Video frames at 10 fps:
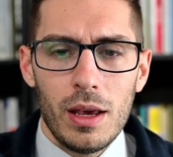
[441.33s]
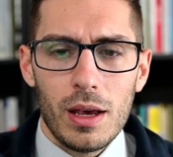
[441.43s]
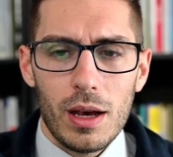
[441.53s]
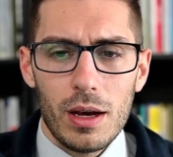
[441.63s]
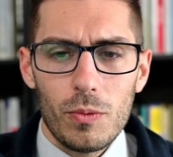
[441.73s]

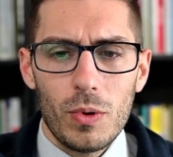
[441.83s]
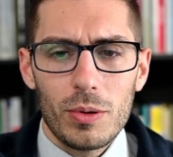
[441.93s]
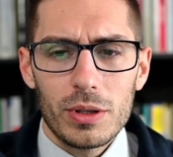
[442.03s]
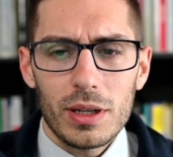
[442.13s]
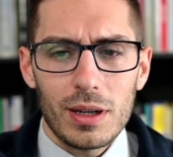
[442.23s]
Uh, while
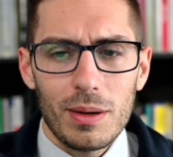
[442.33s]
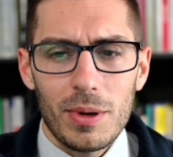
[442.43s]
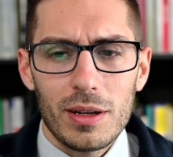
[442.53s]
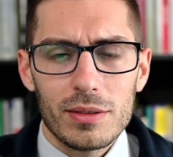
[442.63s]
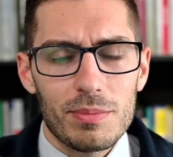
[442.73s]
we're talking
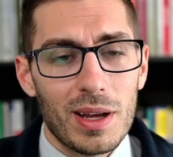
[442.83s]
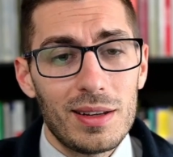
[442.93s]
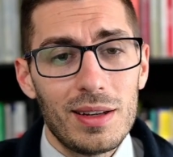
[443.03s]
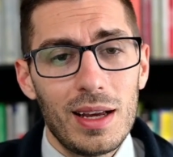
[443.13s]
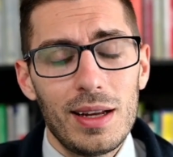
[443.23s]
about
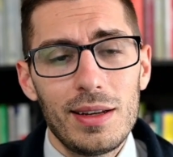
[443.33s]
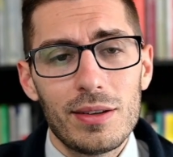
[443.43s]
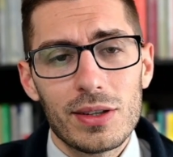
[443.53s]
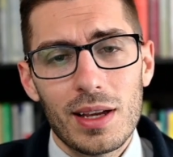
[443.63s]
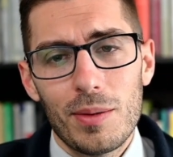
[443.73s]
spontaneity,
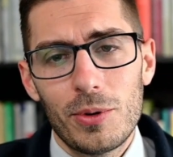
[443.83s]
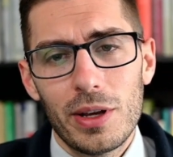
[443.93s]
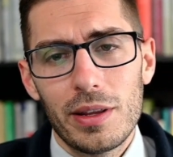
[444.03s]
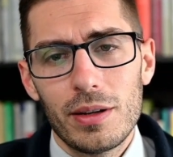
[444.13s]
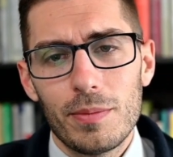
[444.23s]
there's a couple
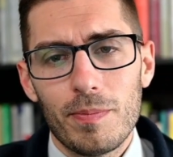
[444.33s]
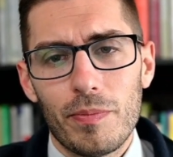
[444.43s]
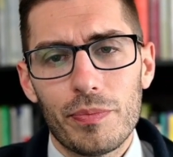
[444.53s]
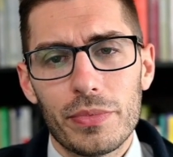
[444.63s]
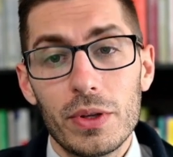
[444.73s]
other
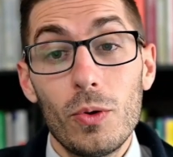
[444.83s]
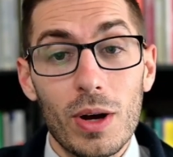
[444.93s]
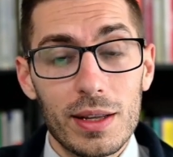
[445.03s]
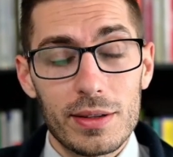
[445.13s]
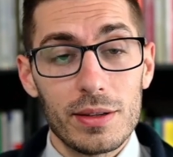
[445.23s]

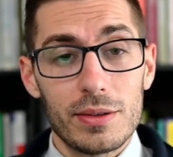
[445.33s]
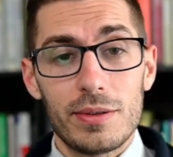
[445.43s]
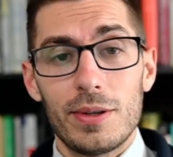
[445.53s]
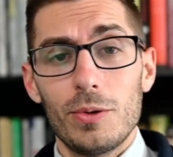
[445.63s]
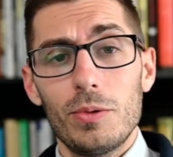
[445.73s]
nuances
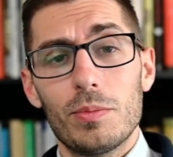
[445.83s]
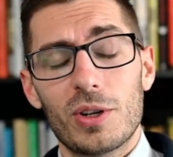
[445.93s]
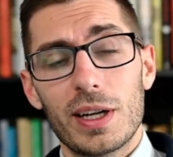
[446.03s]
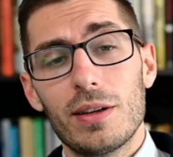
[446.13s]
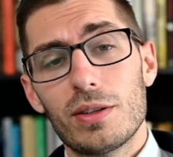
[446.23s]
to
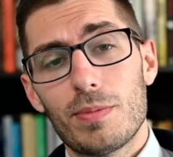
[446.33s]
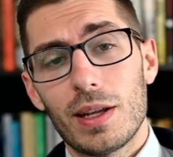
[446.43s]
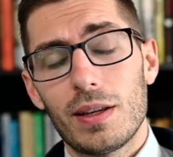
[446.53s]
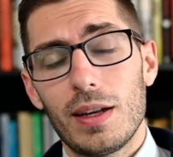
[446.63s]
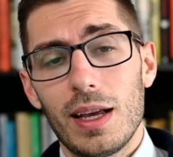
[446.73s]
Moreno's
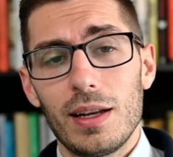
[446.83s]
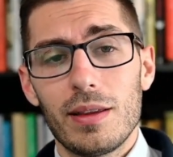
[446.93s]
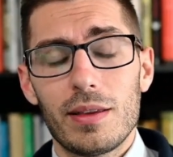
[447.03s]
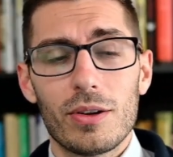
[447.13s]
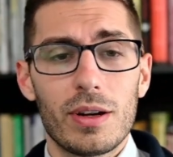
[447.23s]
spontaneity
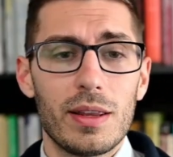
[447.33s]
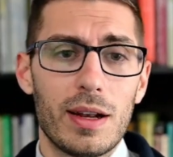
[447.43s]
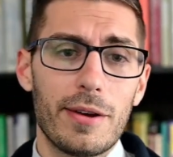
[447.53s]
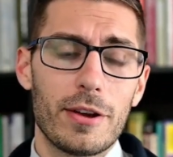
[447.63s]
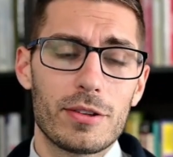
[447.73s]
theory
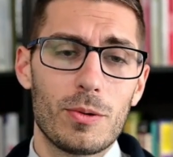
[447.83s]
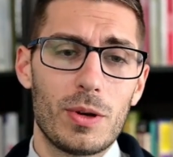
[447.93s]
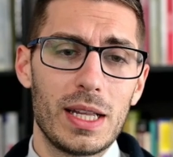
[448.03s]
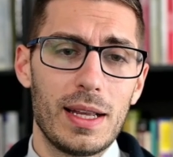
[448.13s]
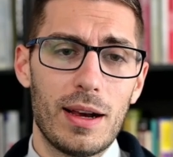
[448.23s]
that I also
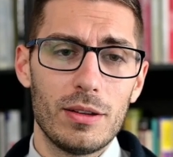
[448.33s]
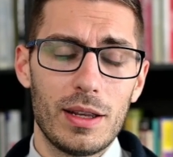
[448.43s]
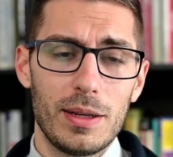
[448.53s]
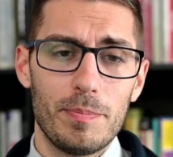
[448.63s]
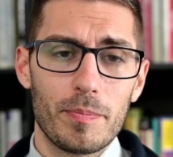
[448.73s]
wanted to
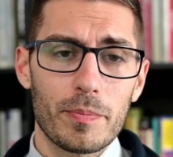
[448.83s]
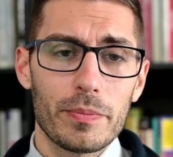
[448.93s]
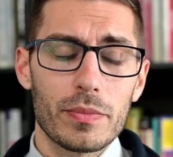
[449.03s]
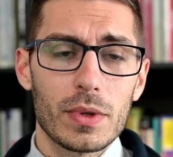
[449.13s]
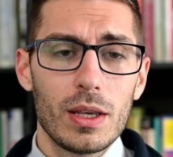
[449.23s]
outline.
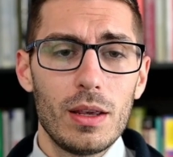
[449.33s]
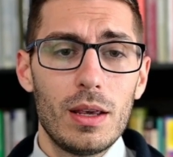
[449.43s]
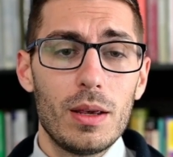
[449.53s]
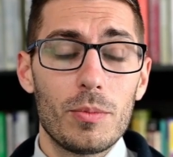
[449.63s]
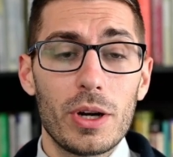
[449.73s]

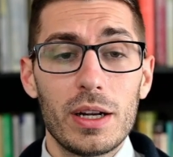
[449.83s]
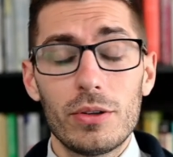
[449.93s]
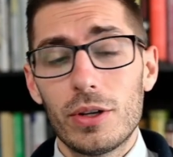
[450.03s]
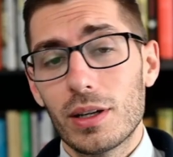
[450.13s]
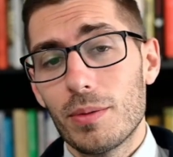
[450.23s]
Moreno
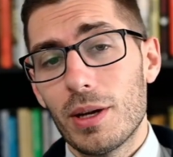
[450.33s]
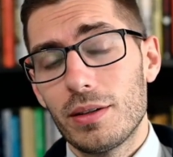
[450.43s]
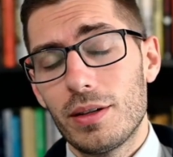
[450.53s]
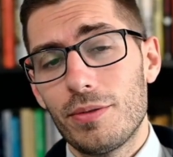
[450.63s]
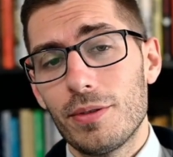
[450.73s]
talked
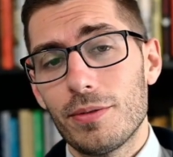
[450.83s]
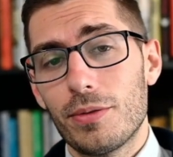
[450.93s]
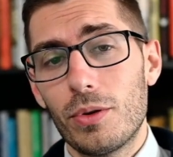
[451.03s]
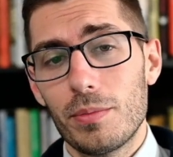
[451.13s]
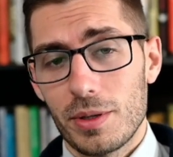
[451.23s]
about different
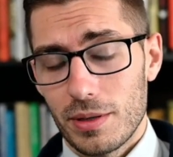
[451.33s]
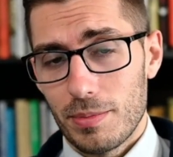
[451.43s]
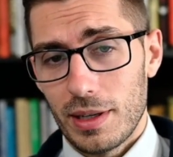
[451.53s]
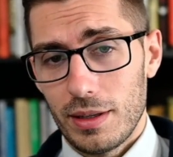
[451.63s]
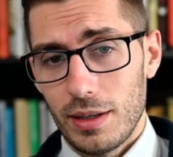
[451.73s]
forms of
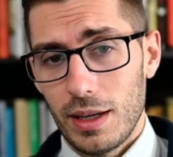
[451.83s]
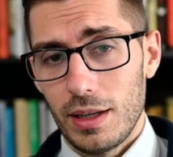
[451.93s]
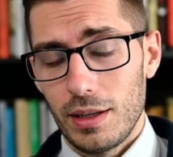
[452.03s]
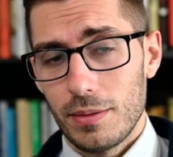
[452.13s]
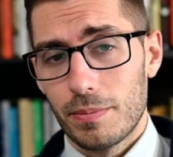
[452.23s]

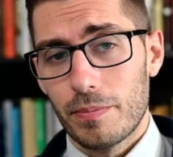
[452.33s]
spontaneity.